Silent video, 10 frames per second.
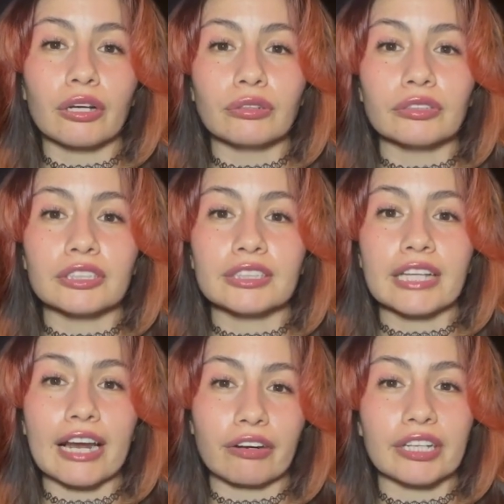those
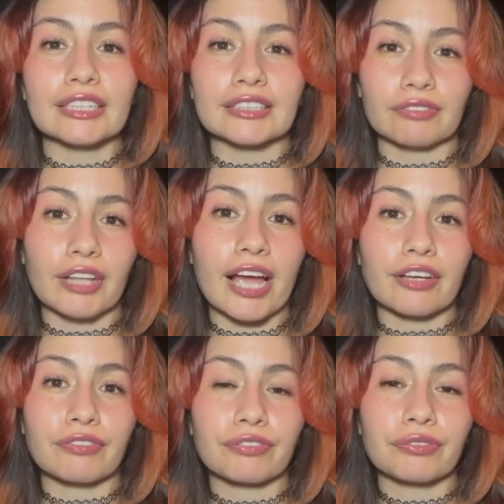areas of
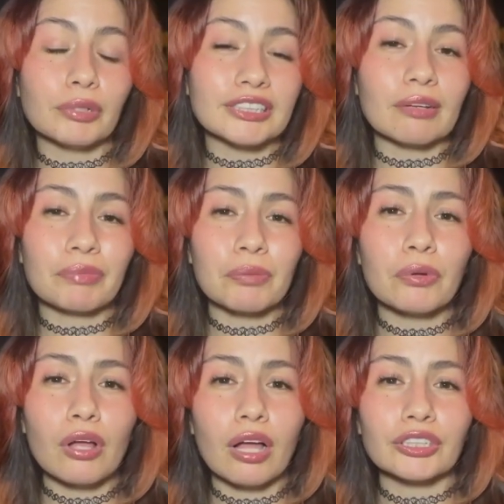life. But some
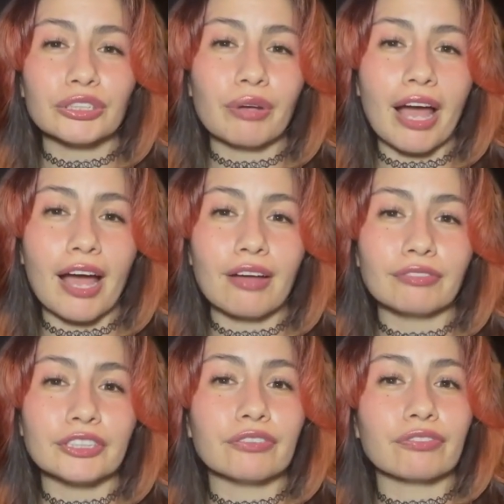people also
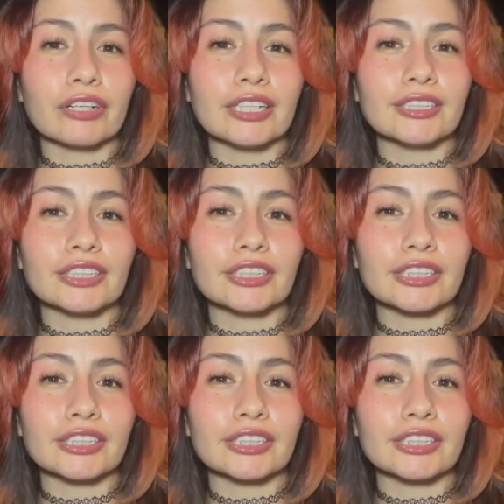have different